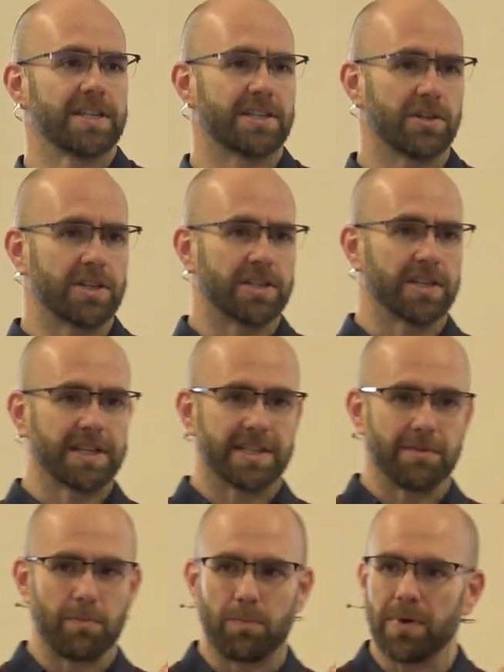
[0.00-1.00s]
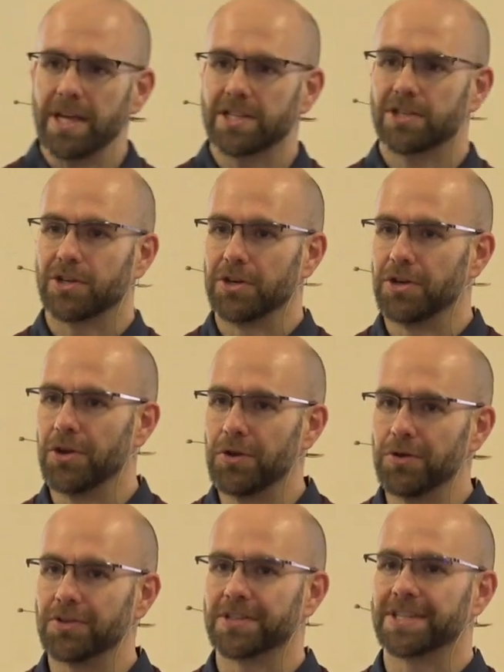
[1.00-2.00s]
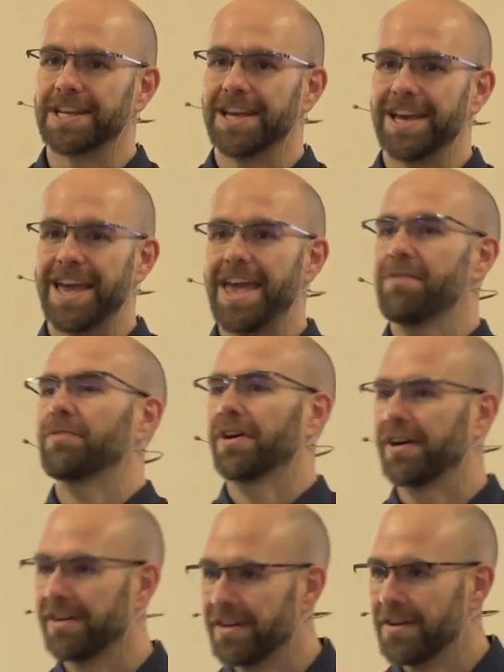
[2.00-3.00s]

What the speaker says: It's the best news ever.